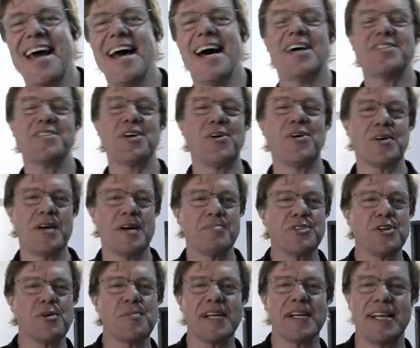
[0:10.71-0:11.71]
How's it going? I'm
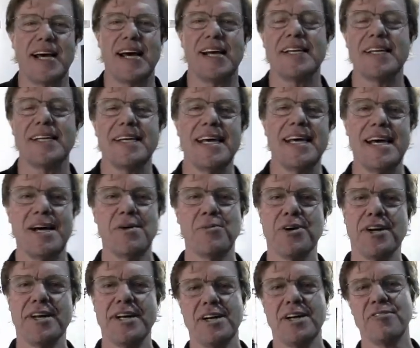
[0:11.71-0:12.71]
Joe McNally, and
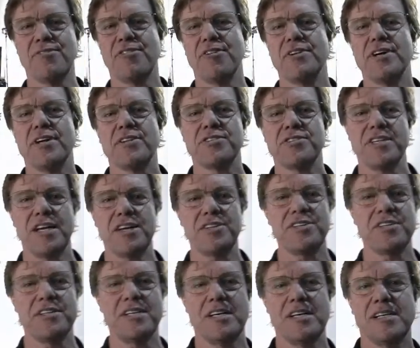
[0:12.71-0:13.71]
we're here for another
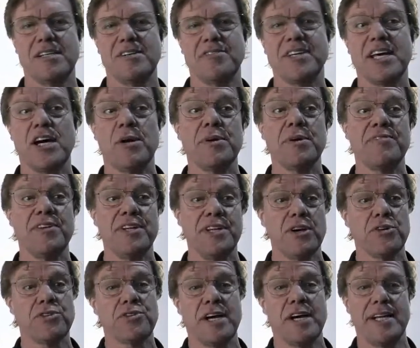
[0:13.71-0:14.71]
session of Kelby
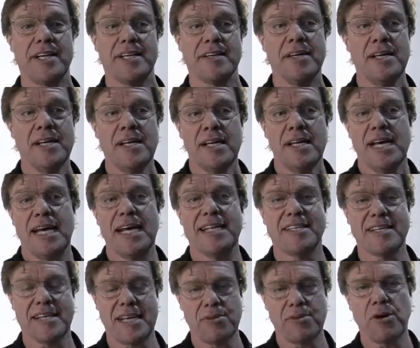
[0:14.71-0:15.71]
Video Training. And
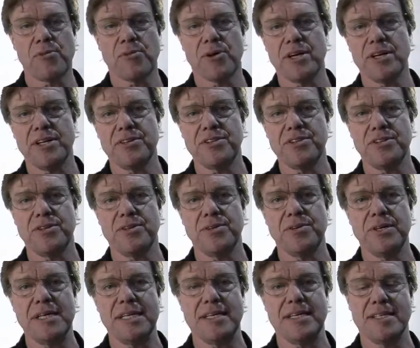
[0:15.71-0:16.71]
today what we're going to
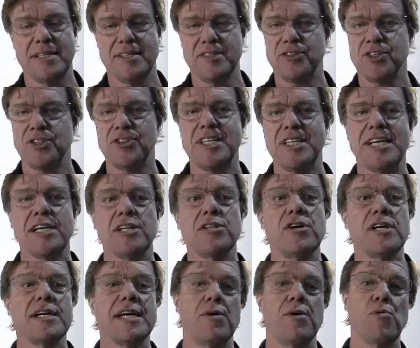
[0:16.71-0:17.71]
do is just take a
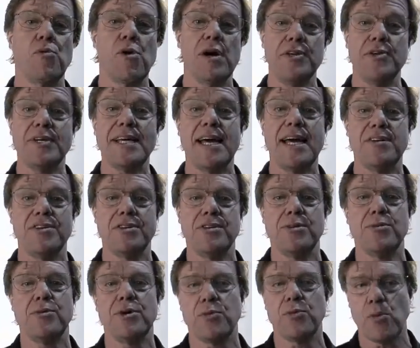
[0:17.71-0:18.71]
look at what you can
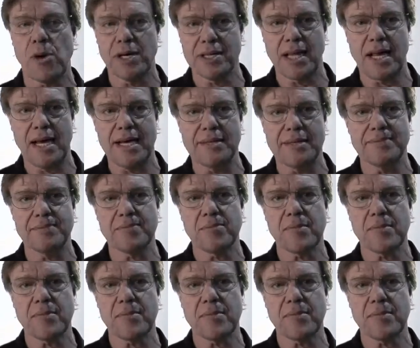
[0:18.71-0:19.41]
do with one light.